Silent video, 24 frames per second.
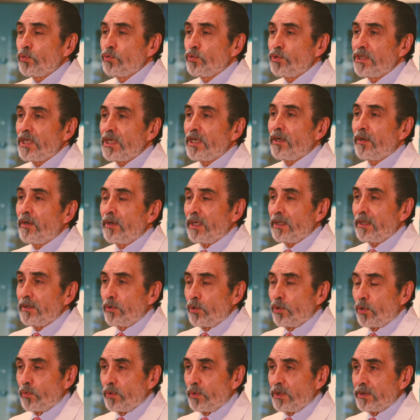to generate
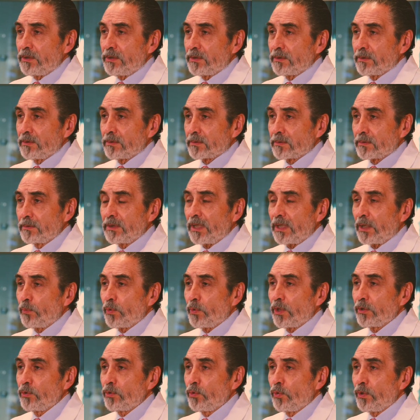knowledge that
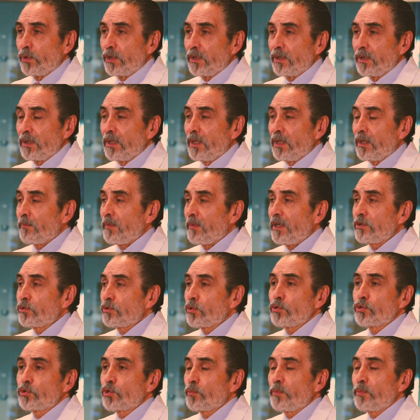we're doing, but it's
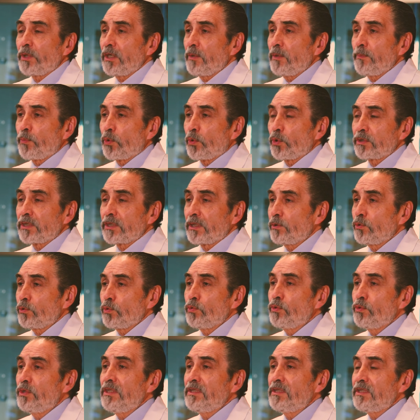also very important
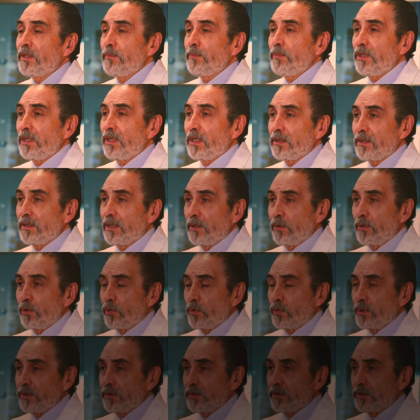to disseminate the knowledge